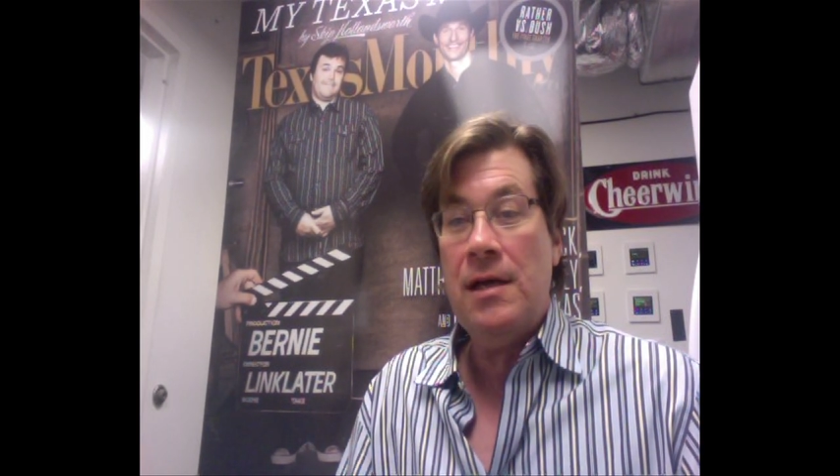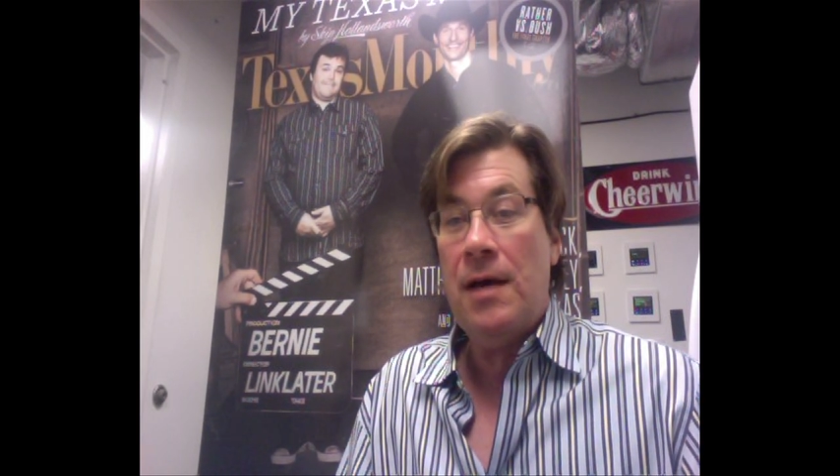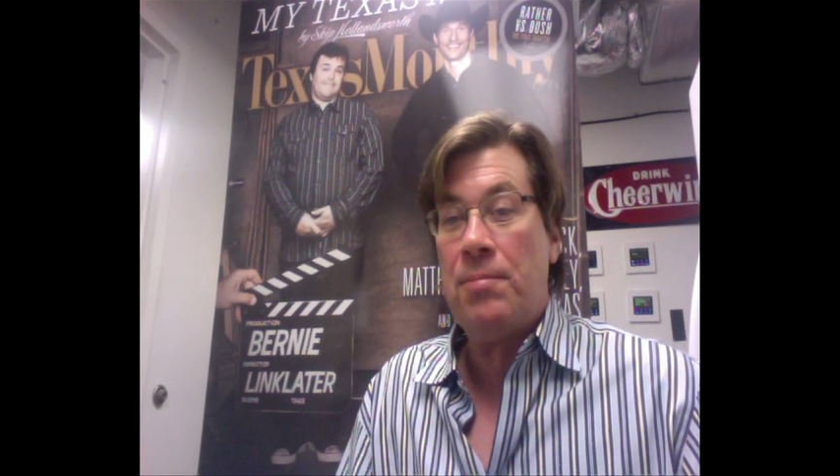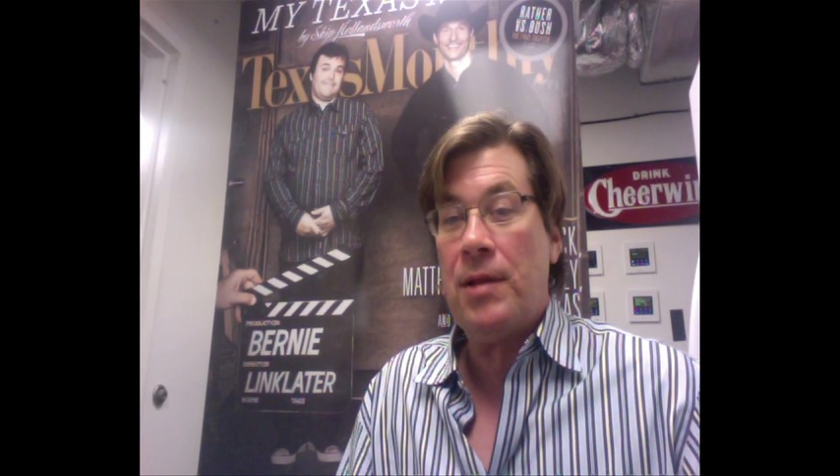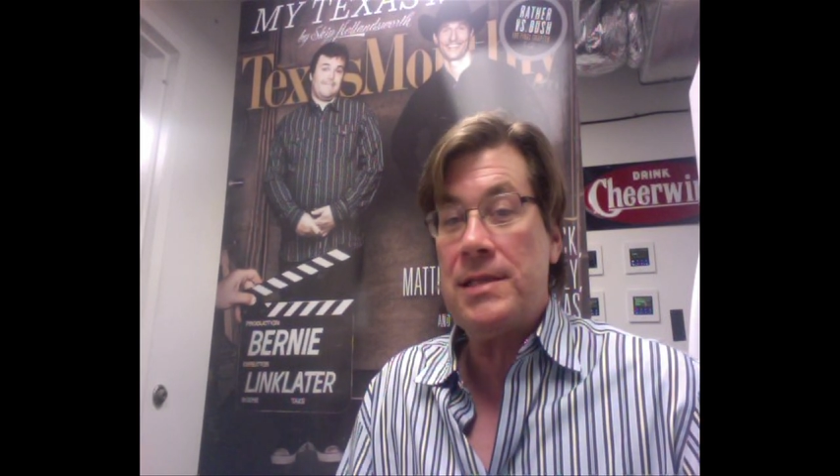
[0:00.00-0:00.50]

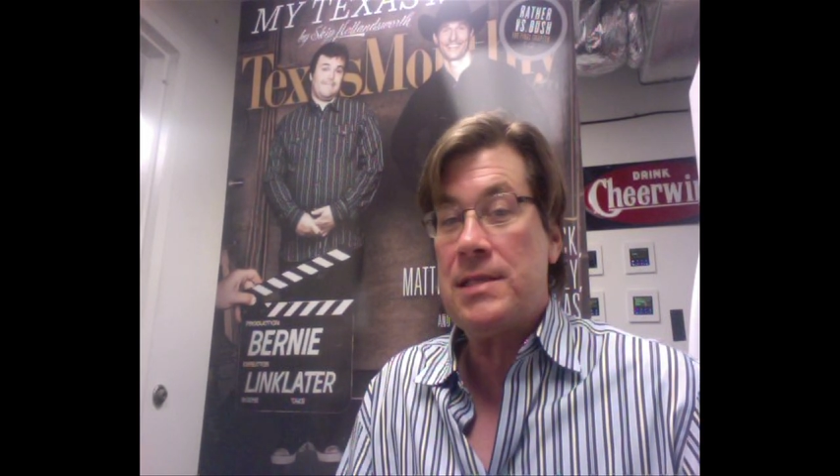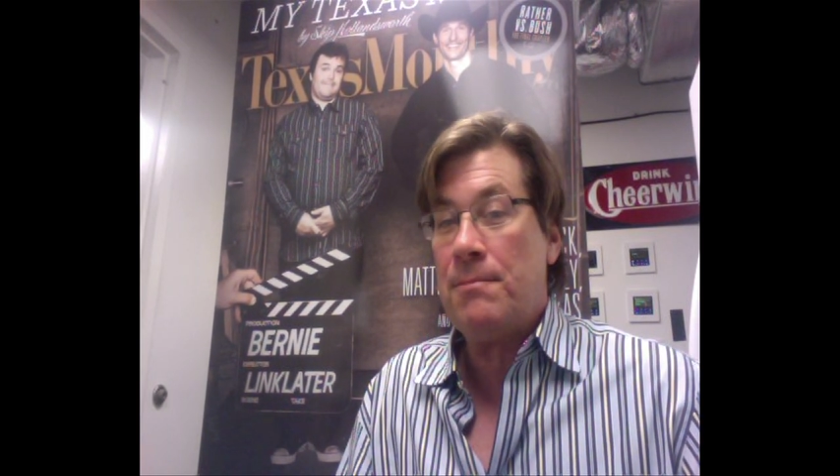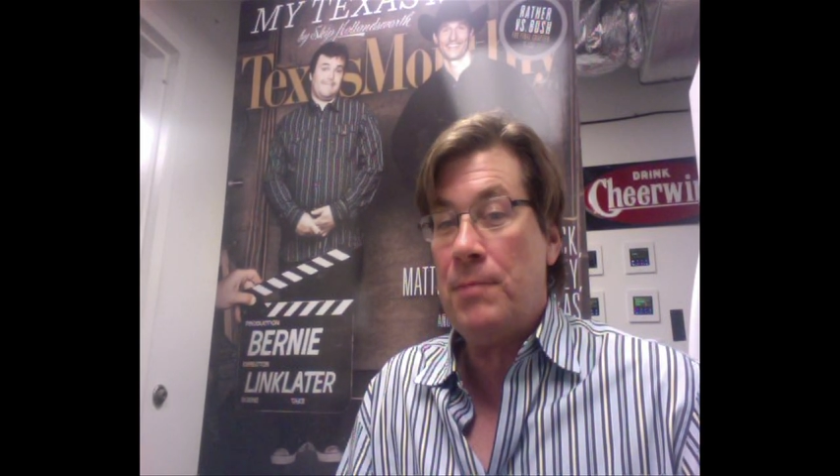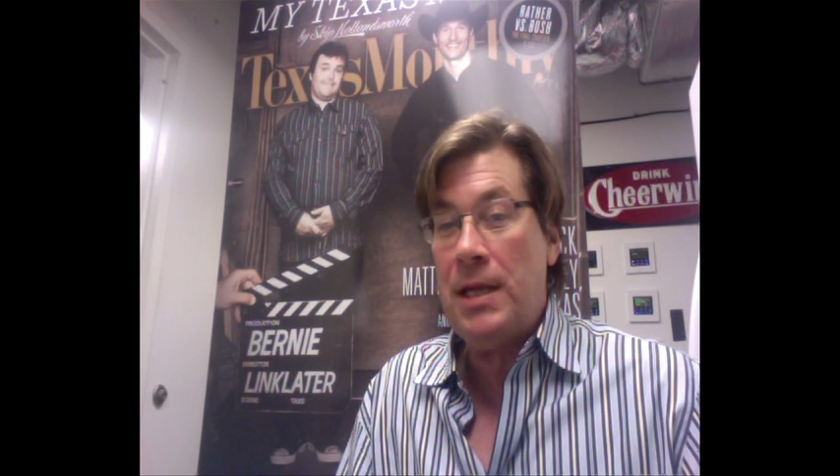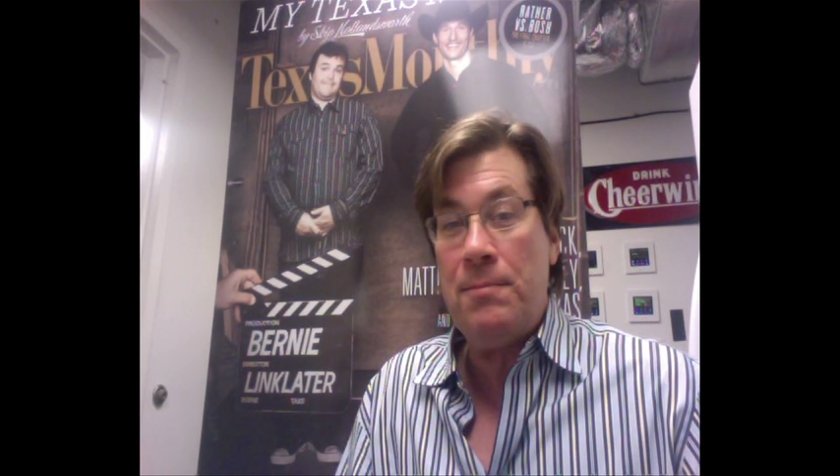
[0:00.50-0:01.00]
a place
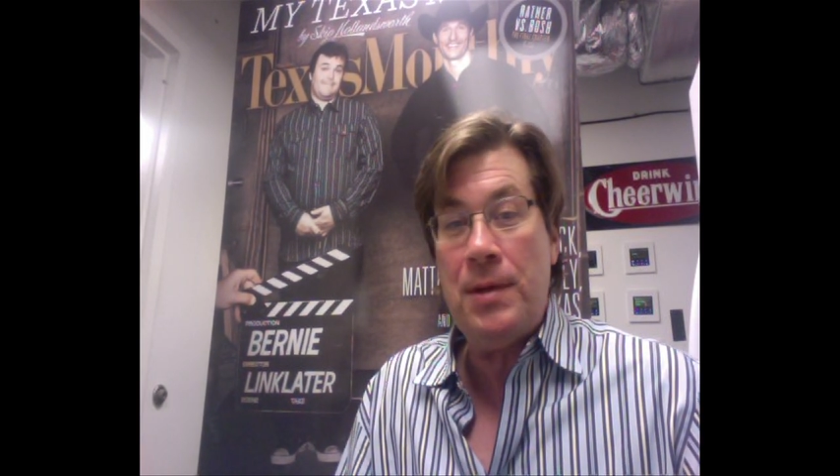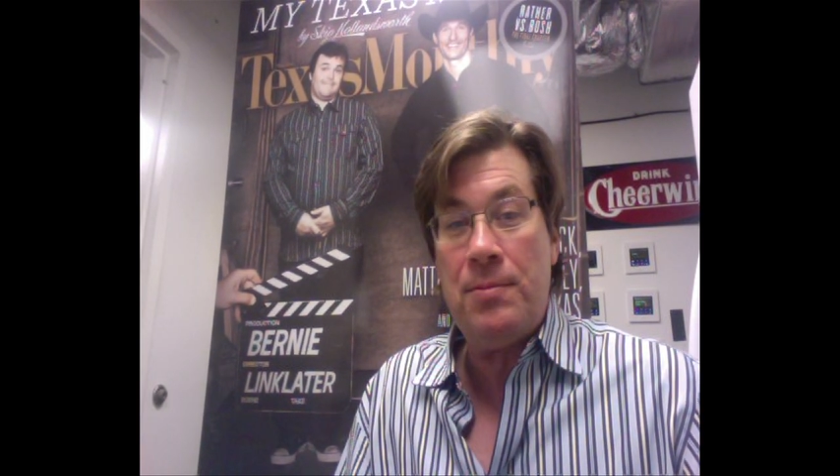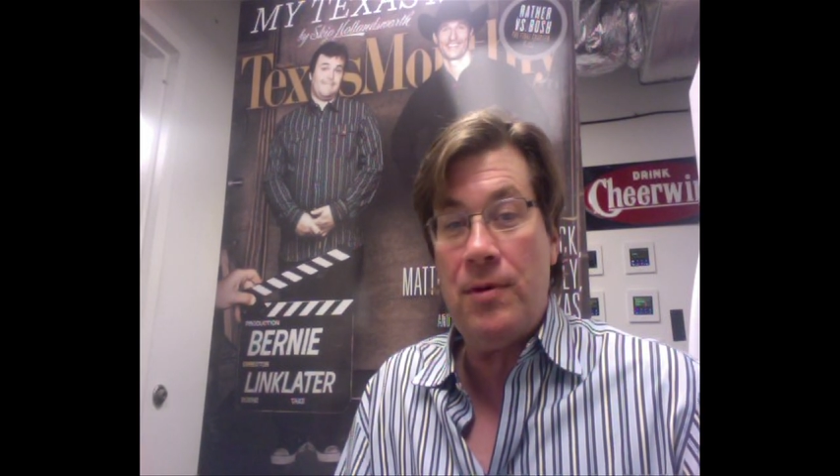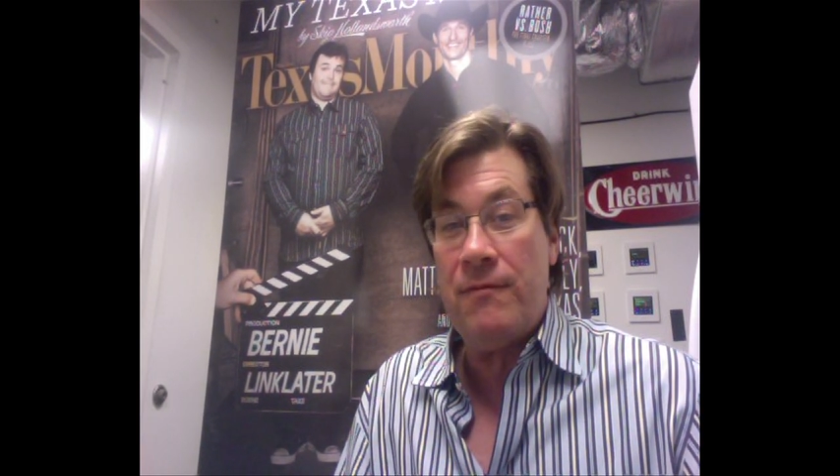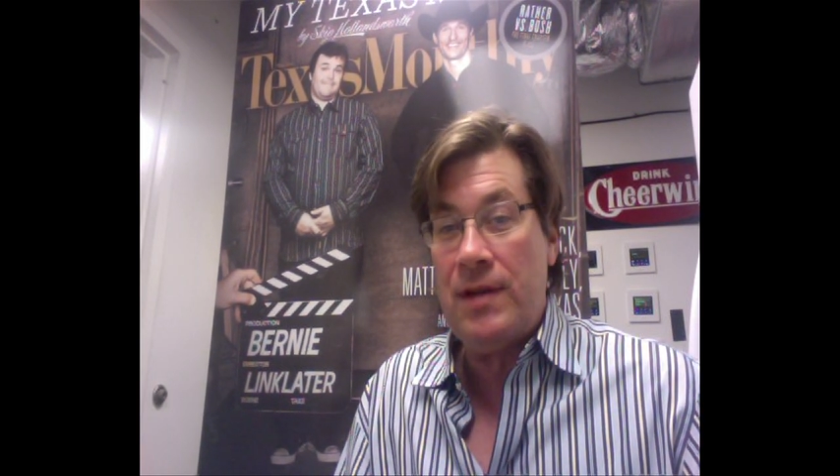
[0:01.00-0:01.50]
that many
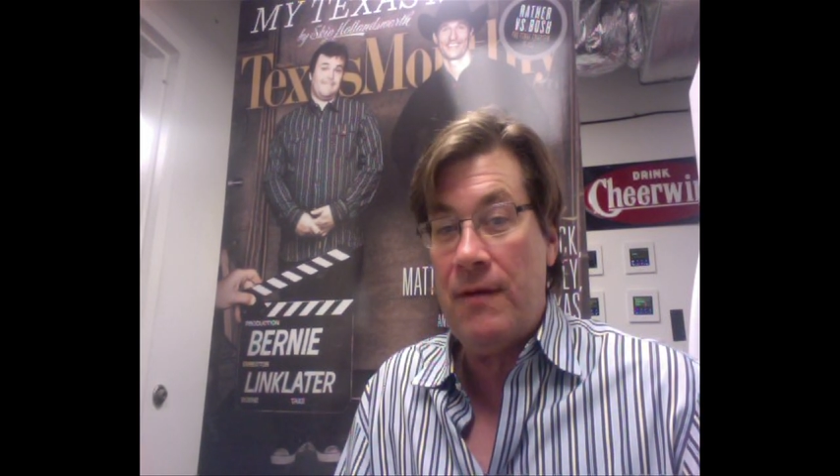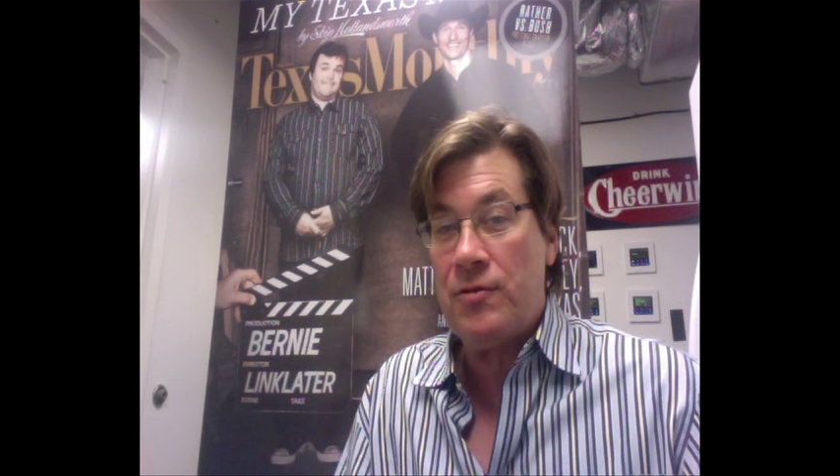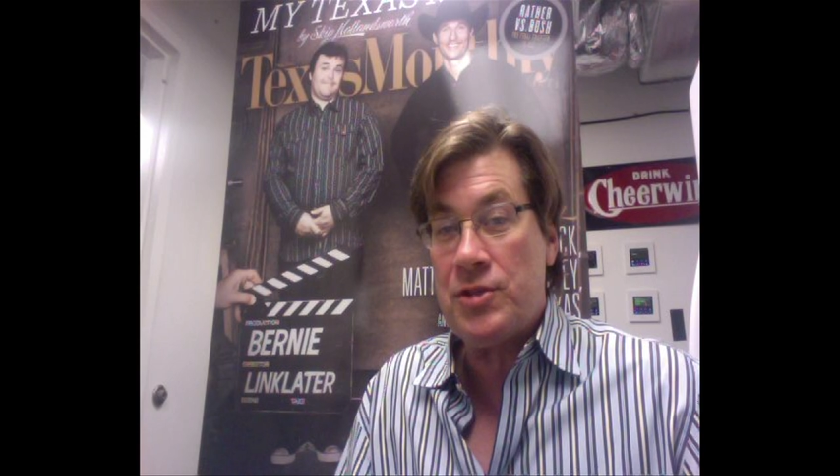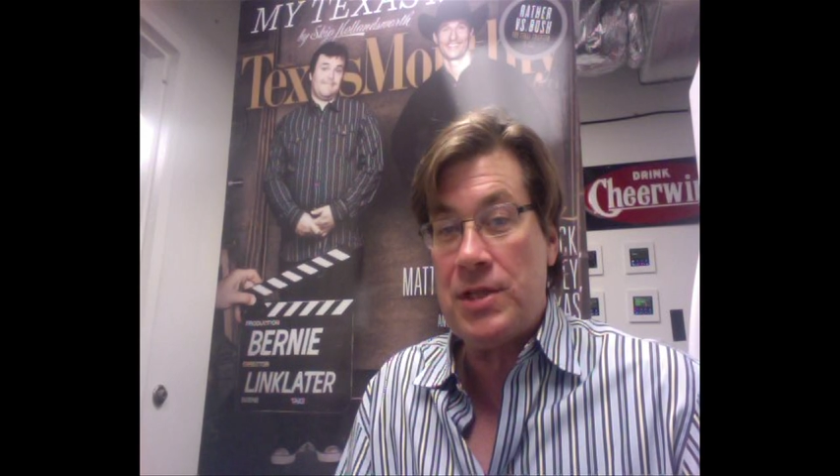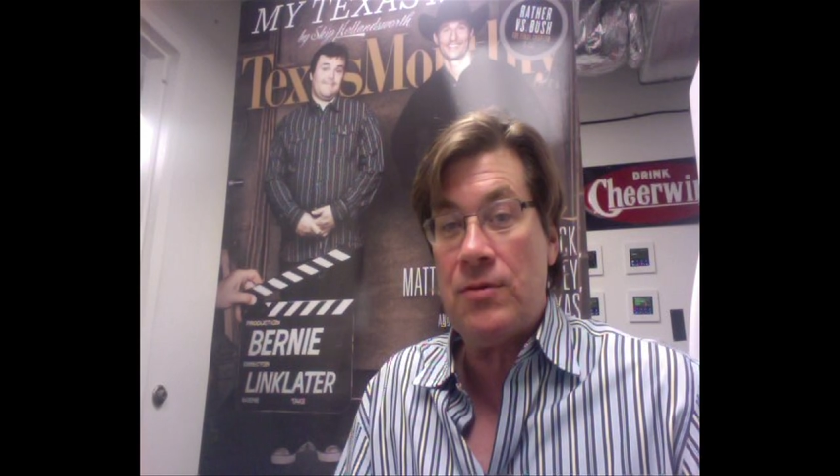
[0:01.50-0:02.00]
people have never
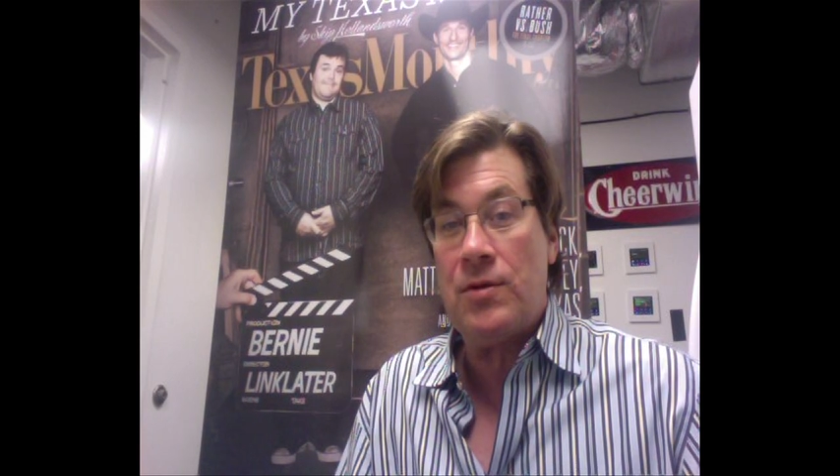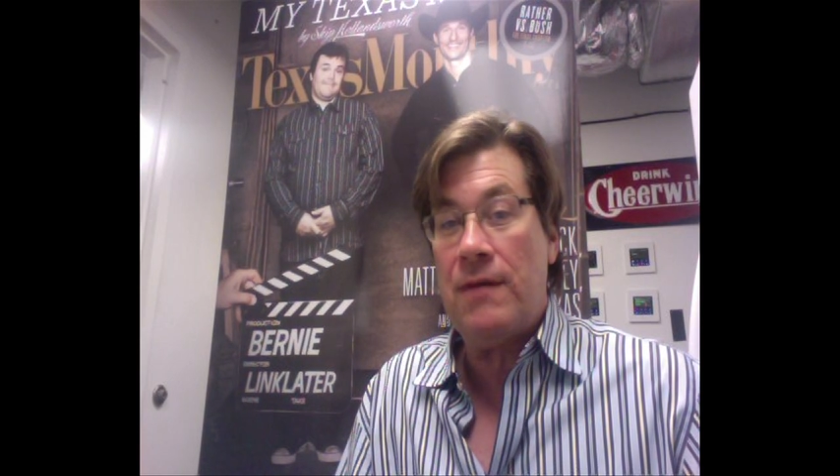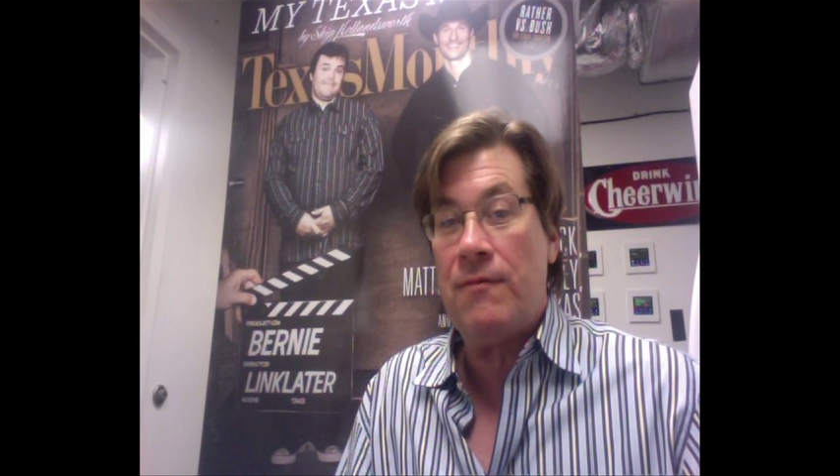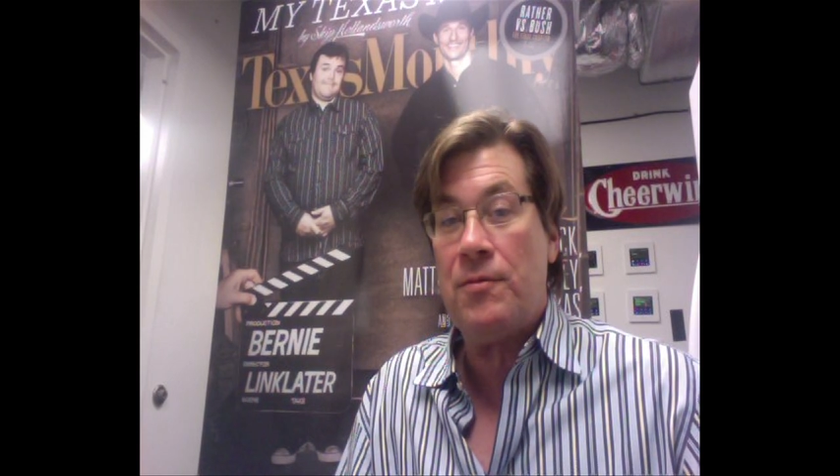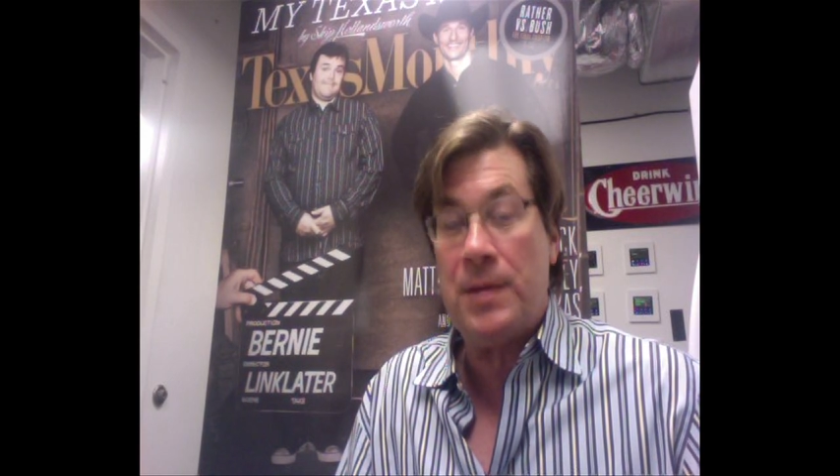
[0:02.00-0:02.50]
seen or
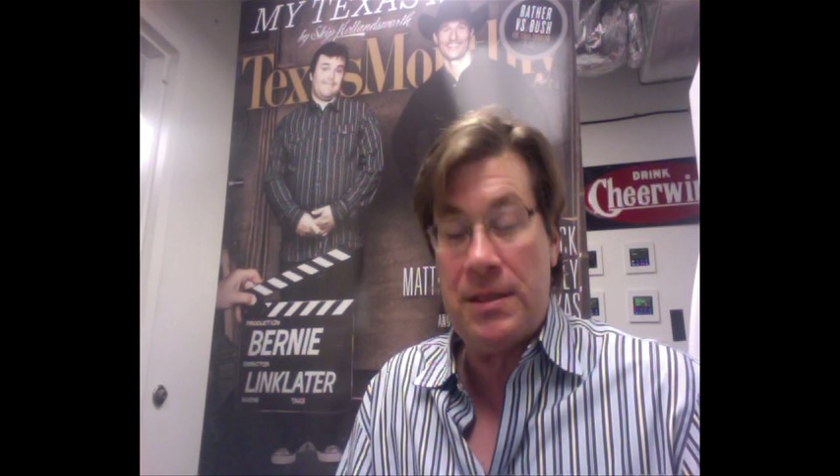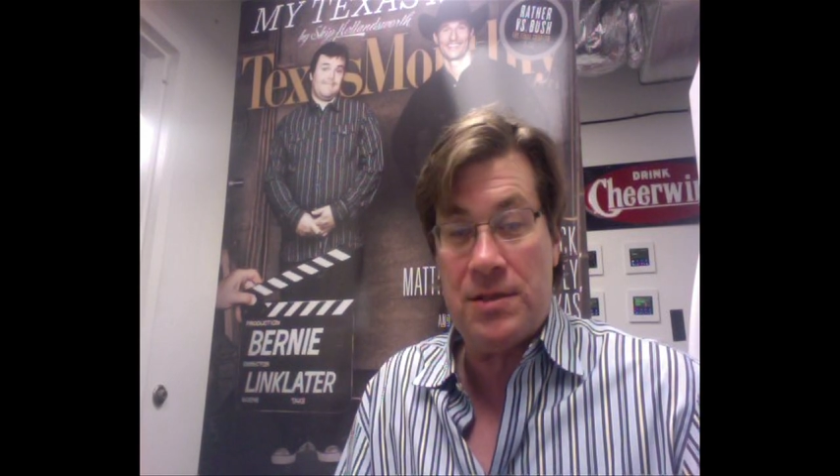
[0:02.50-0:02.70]
never been